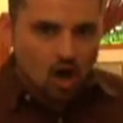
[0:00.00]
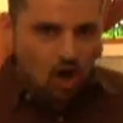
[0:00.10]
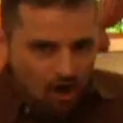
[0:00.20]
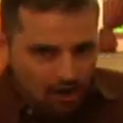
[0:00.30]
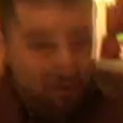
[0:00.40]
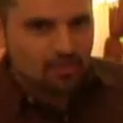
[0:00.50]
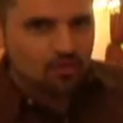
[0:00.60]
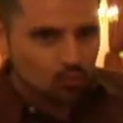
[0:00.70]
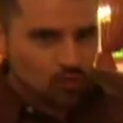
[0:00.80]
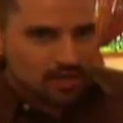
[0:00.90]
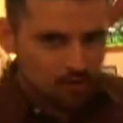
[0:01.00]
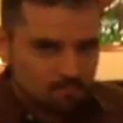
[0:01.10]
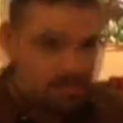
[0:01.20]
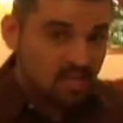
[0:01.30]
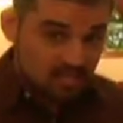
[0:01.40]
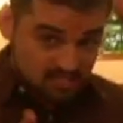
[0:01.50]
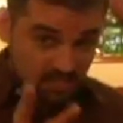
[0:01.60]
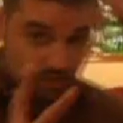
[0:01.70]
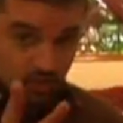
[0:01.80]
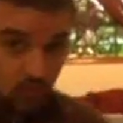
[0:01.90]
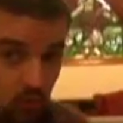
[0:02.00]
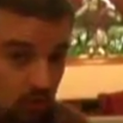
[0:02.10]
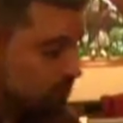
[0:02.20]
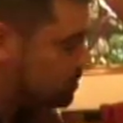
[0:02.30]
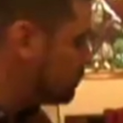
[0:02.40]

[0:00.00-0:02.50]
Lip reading: on the widow. And he said two words